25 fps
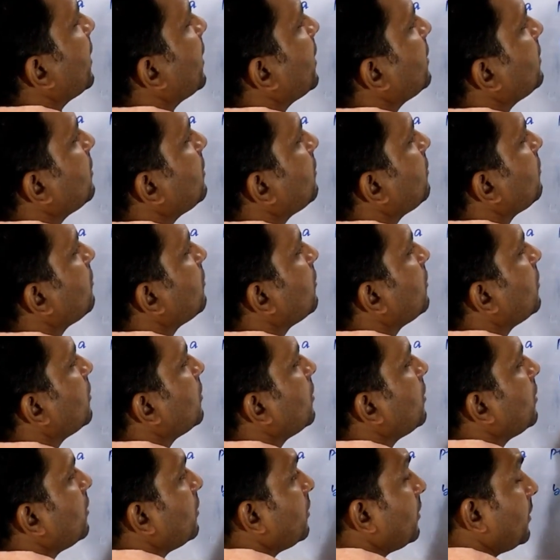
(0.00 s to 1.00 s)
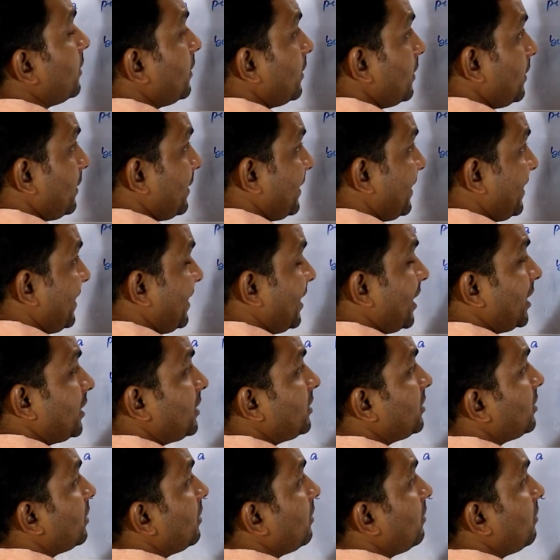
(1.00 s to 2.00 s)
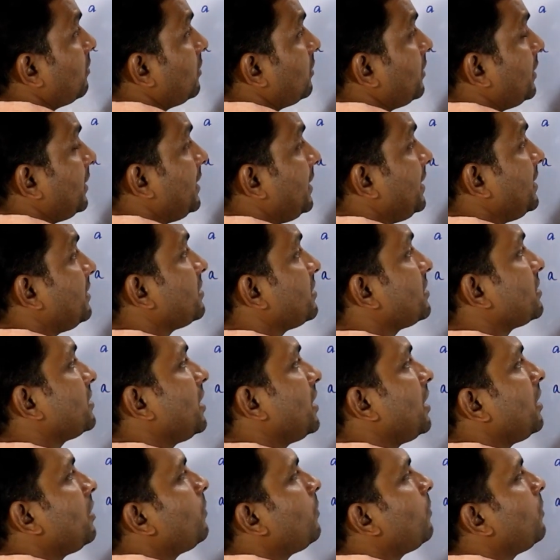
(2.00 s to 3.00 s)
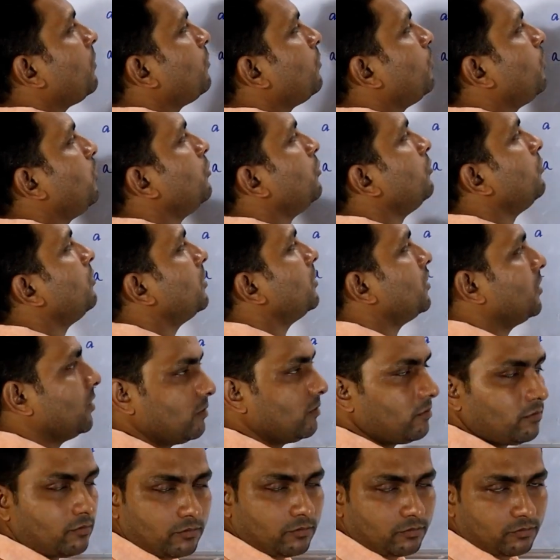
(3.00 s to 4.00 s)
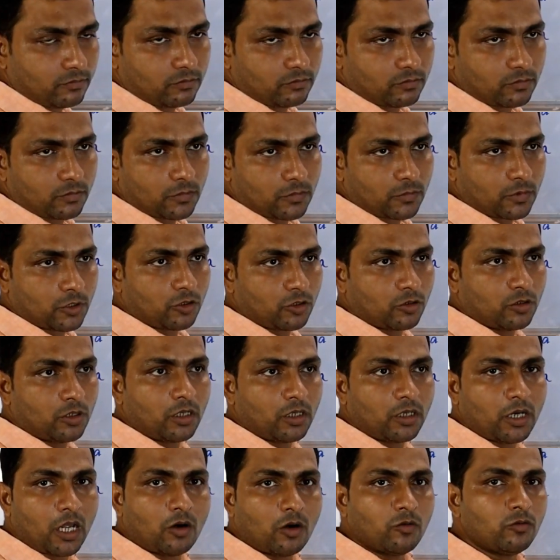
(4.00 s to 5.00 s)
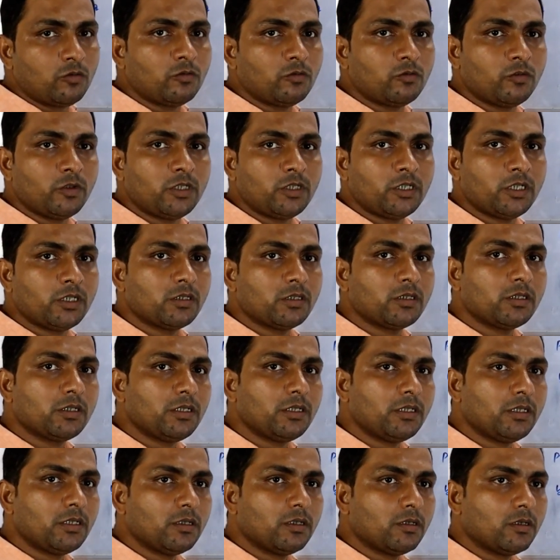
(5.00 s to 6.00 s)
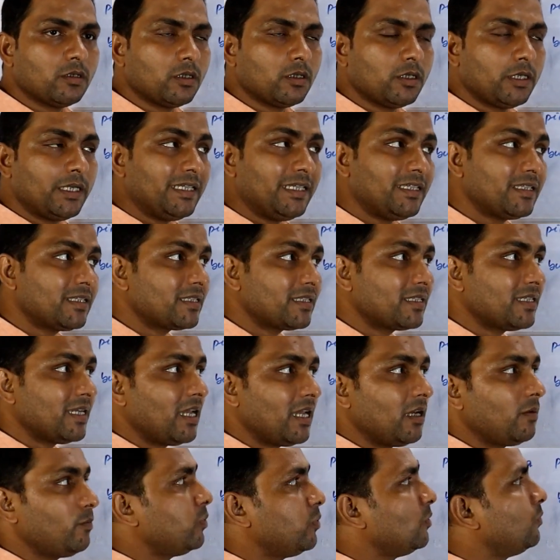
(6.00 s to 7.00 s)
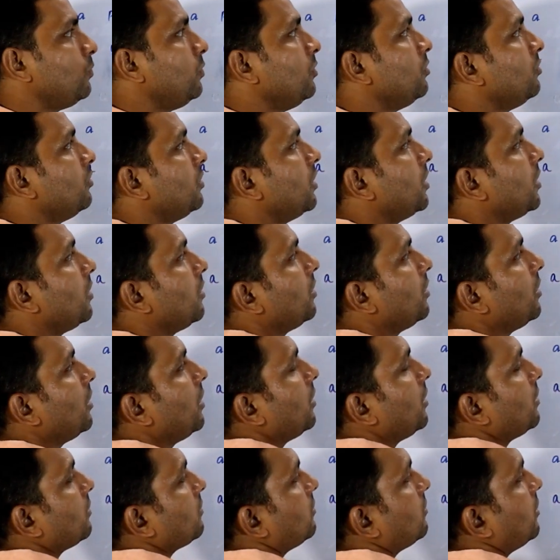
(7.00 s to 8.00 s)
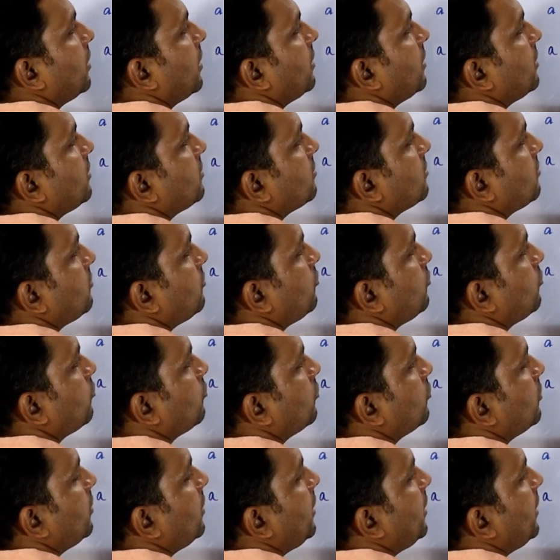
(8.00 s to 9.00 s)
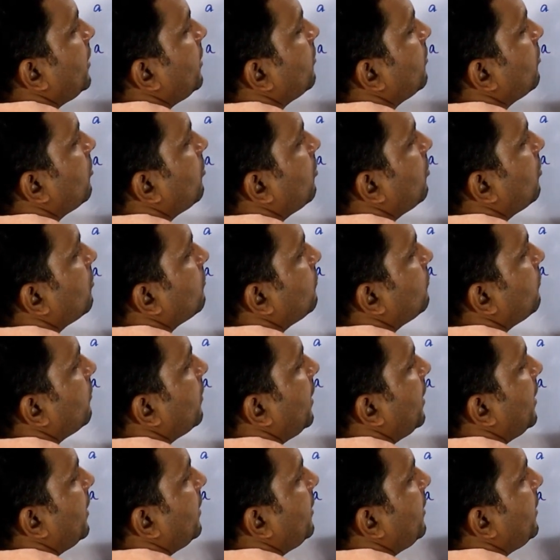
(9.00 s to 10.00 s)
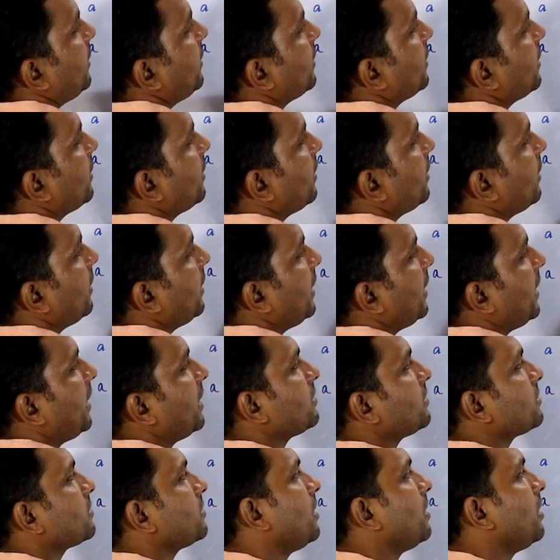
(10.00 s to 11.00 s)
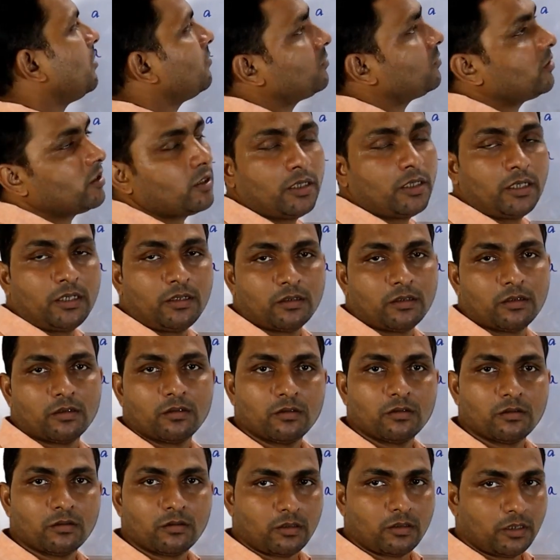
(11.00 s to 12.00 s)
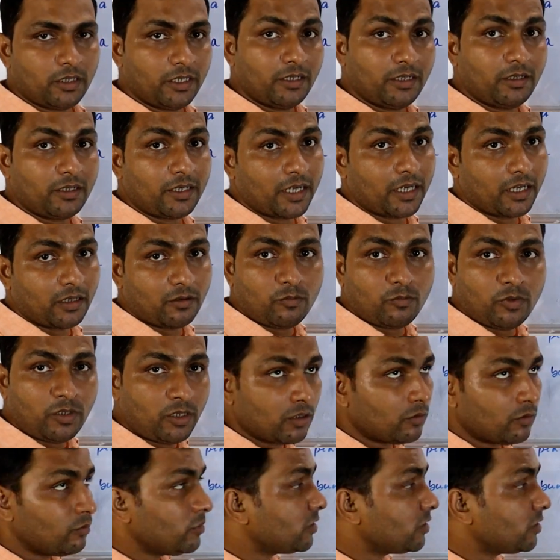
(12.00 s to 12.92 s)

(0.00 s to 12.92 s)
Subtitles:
cattle. Cattle itself plural. So the noun which is itself plural, there is no need of adding s after it. It can be a